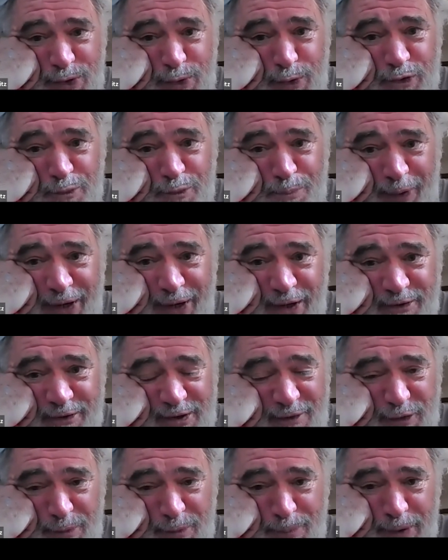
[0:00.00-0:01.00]
you explain
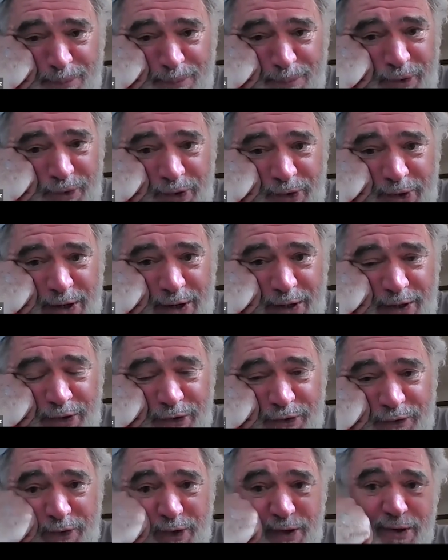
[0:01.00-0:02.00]
stuff to people and they're not
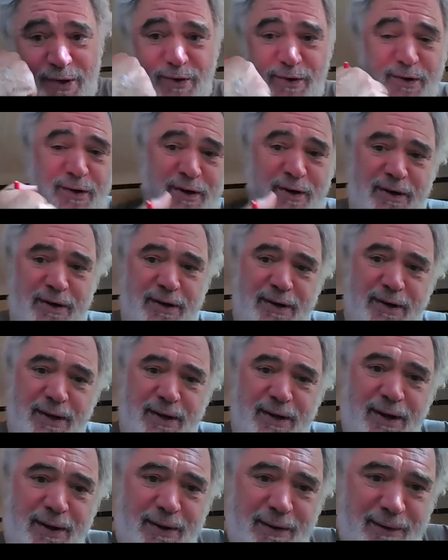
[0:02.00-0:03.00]
interested or
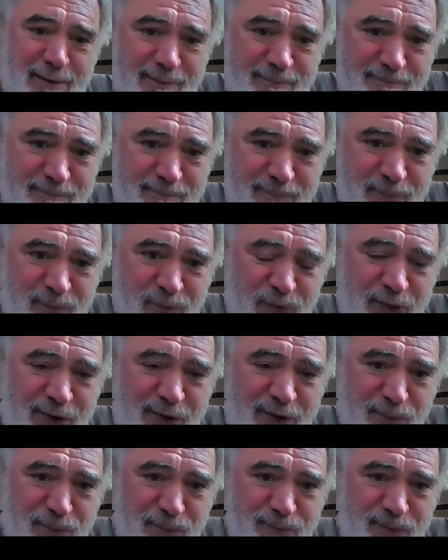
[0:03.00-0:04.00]
um, or
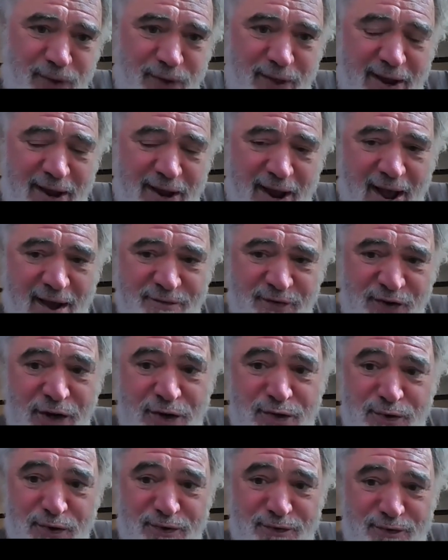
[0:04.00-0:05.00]
they don't they have an
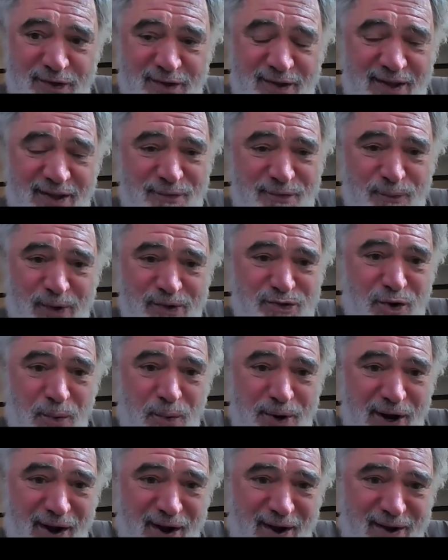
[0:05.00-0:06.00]
interest in what's
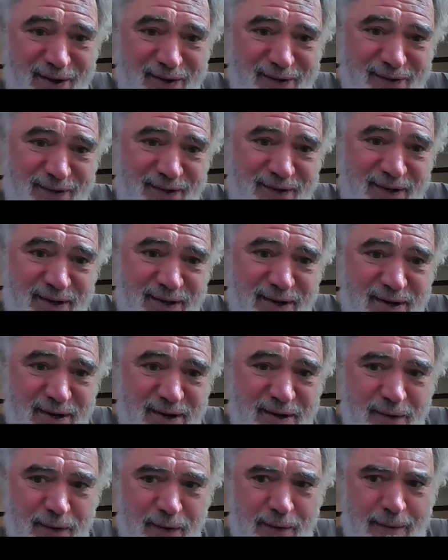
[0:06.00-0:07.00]
going on and
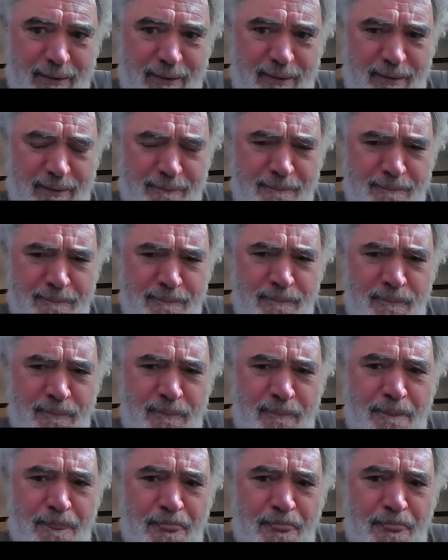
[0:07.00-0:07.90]
um,